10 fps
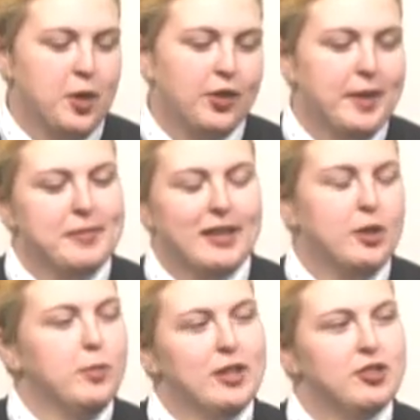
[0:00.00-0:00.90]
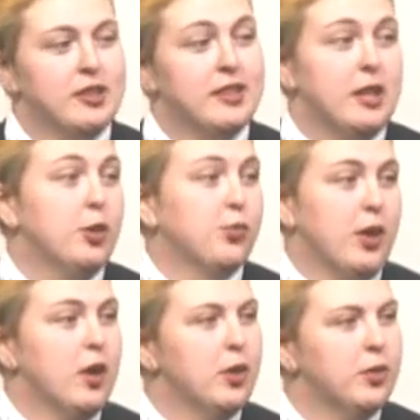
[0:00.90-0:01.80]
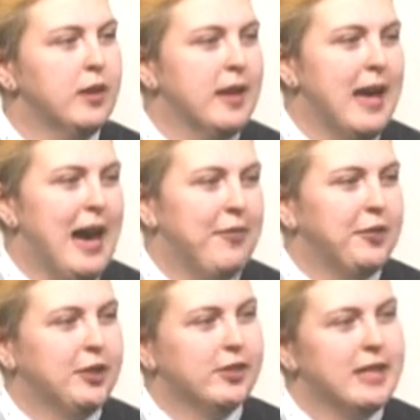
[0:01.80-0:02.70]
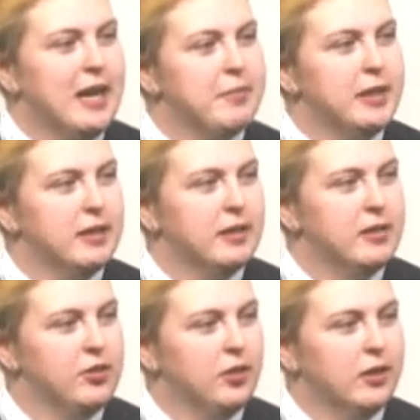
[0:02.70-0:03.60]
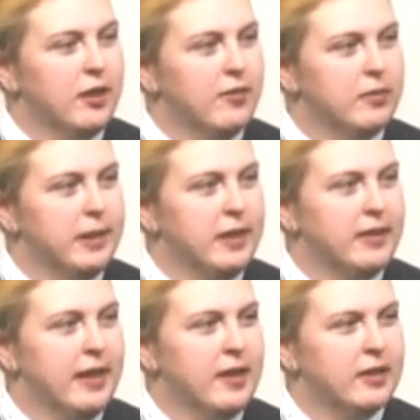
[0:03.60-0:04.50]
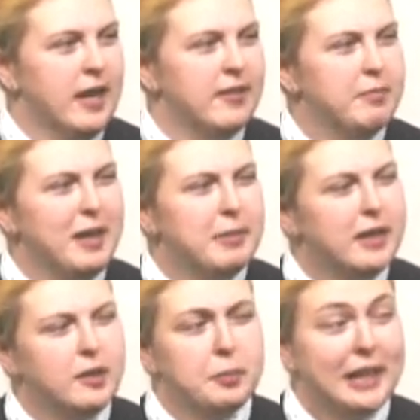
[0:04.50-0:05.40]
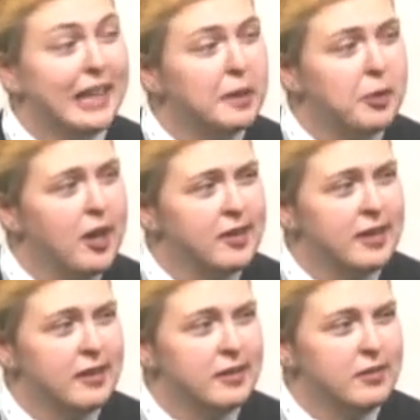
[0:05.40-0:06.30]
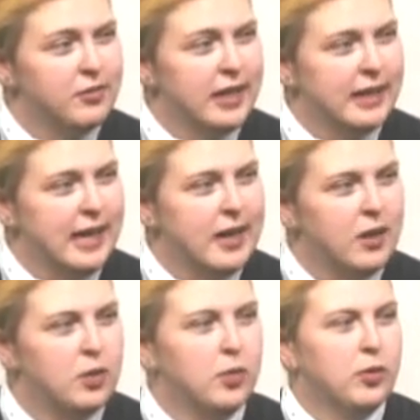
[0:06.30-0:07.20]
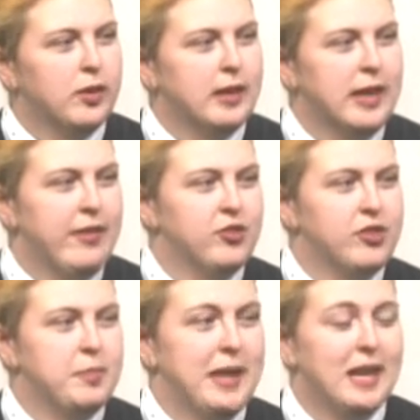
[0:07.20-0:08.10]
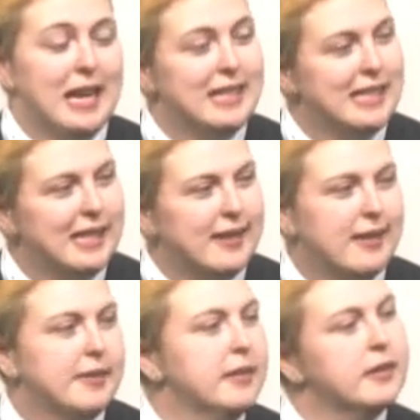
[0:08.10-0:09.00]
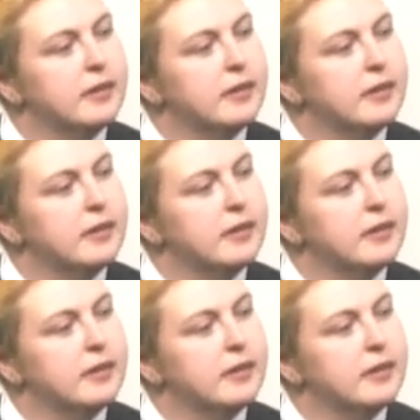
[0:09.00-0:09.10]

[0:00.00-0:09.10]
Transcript: programs that you wish to see grow after your time in student government that are kind of maybe in the planning process right now or have just been an idea?